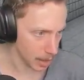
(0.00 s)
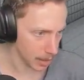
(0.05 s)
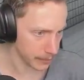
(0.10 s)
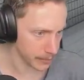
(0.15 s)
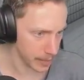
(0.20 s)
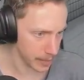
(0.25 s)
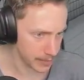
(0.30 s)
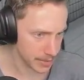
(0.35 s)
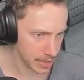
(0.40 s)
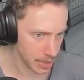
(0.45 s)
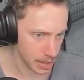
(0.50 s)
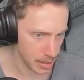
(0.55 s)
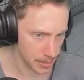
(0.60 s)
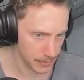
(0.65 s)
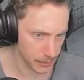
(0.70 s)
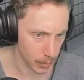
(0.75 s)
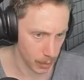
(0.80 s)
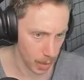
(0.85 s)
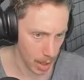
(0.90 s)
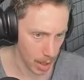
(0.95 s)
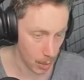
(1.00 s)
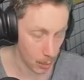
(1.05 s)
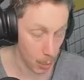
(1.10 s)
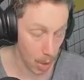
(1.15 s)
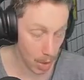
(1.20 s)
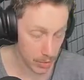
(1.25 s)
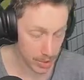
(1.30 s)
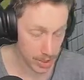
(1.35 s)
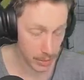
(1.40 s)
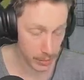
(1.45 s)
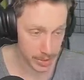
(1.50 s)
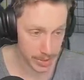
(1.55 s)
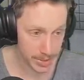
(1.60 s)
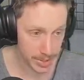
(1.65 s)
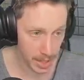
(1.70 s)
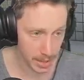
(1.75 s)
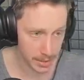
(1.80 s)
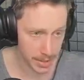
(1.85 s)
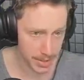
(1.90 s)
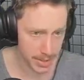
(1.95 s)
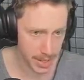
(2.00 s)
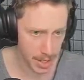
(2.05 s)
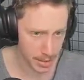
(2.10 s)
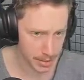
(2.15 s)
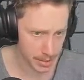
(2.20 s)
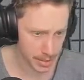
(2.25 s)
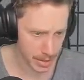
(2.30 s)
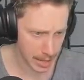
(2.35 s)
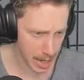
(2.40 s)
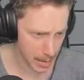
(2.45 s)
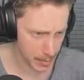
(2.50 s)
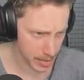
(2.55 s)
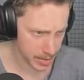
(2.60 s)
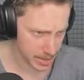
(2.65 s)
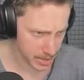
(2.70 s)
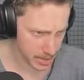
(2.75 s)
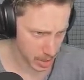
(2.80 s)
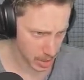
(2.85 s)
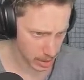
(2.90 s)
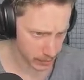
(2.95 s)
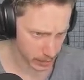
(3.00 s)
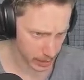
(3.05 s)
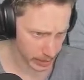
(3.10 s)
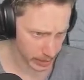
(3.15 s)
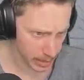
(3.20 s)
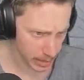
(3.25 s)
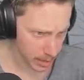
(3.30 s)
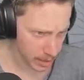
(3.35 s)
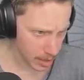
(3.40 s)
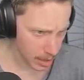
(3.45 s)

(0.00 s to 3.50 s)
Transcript: I've never seen that before. I was going to start discounting the cameras as kind of like